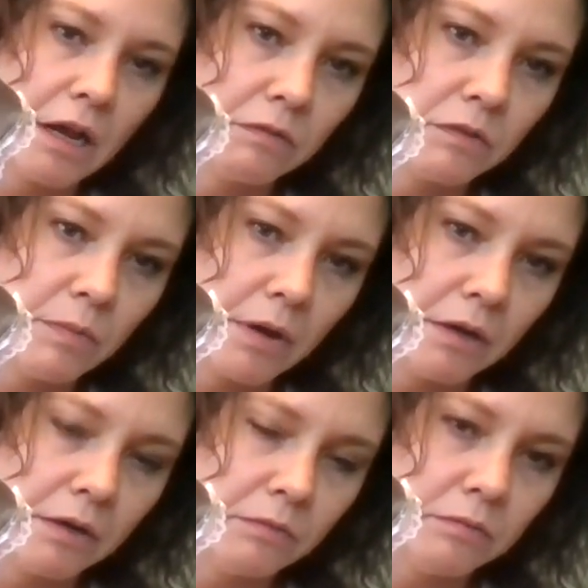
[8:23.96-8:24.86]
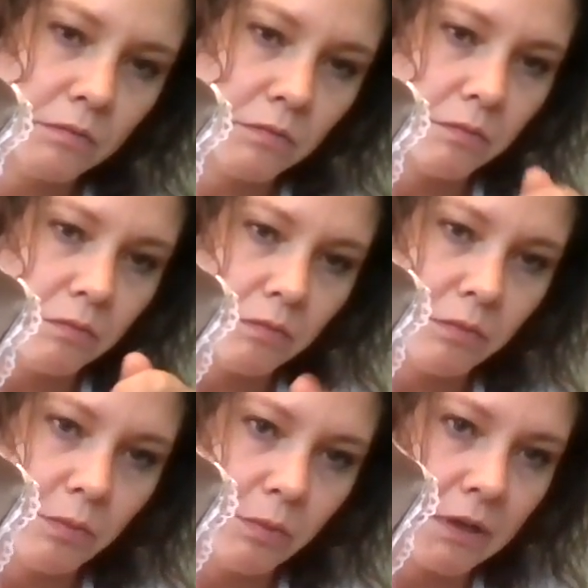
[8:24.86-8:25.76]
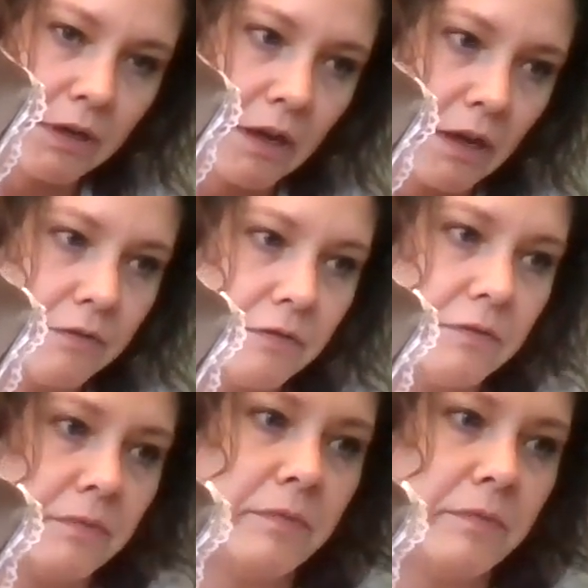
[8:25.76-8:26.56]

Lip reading: out the bottom with a knife